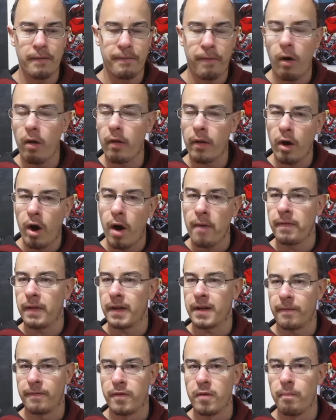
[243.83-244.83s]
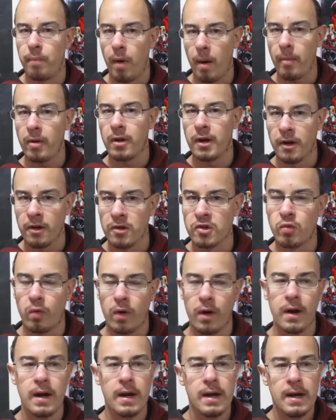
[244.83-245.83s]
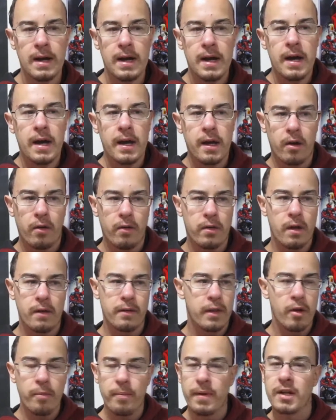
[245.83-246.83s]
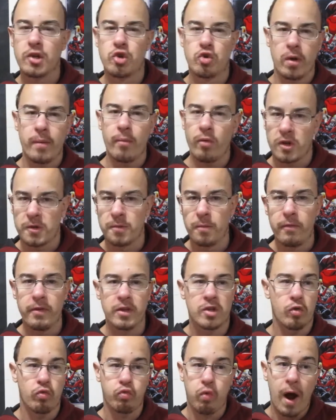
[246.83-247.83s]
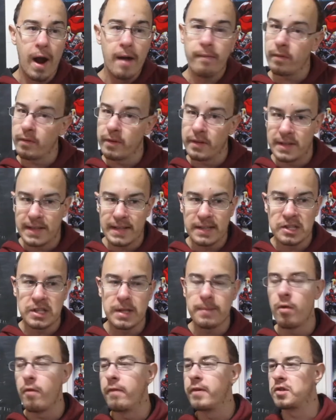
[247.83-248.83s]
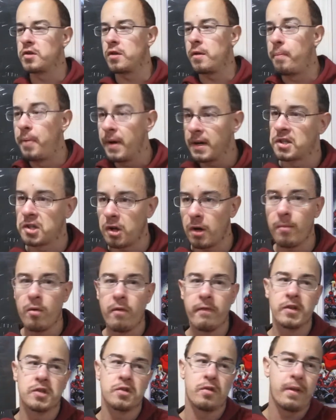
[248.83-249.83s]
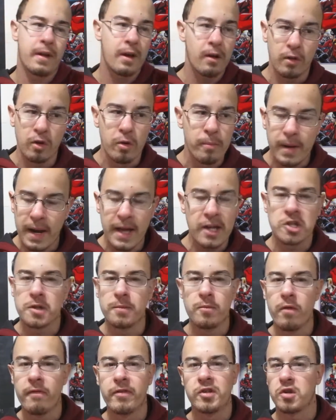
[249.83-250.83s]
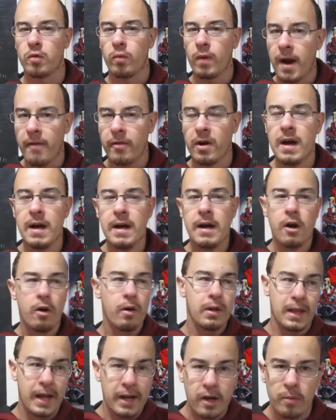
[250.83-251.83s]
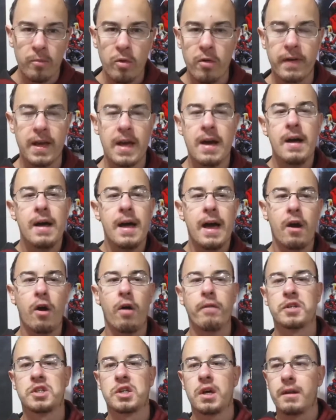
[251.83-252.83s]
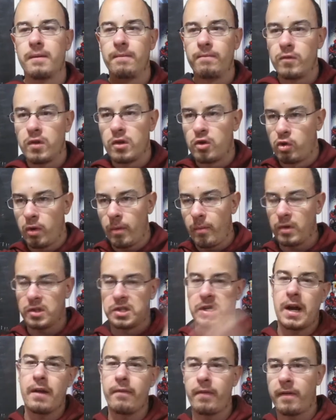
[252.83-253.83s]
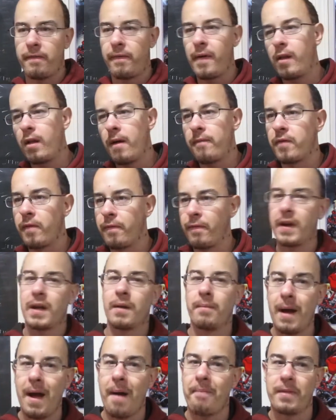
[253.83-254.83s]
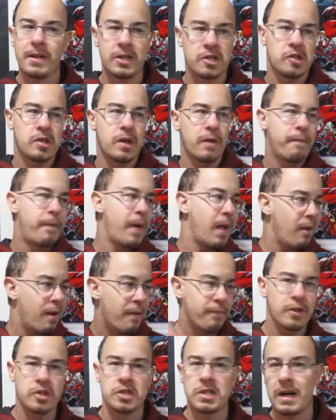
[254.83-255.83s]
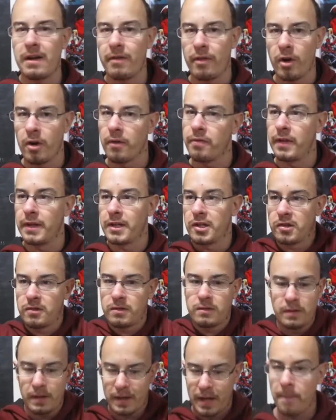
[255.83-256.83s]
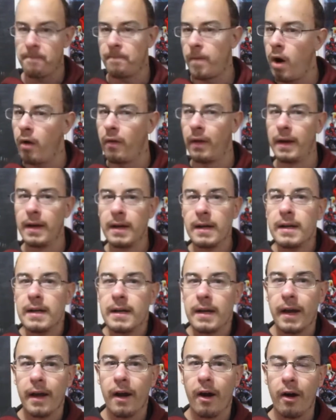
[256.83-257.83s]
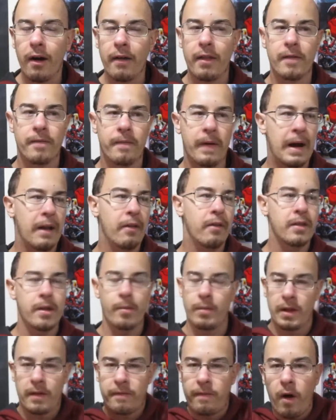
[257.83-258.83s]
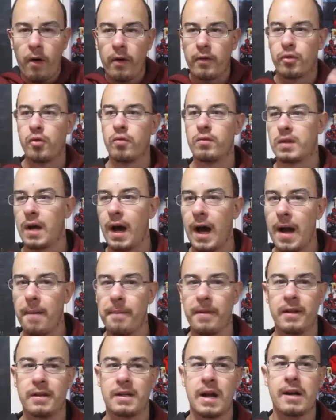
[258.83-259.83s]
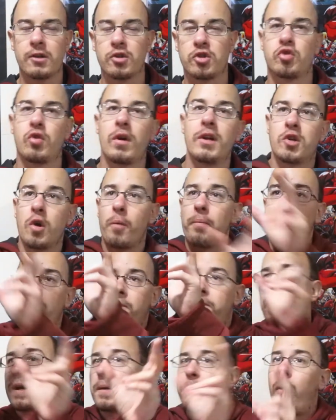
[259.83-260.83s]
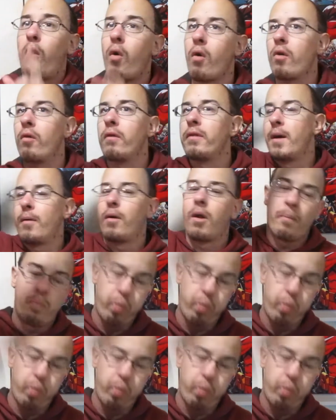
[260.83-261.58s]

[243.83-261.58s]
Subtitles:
falling off, like, a few bummer years where, you know, there'd be a DreamWorks movie to rival the Disney movies or the Pixar movies or the Illumination movies or whatever, or a Lego movie, and all of a sudden, DreamWorks kind of, like, fell off the freaking map. They just, like, fell off the side of the earth, and they kept falling, you know, and then finally, they were, like, falling through time, and then Doctor Strange opened a freaking portal, and they went,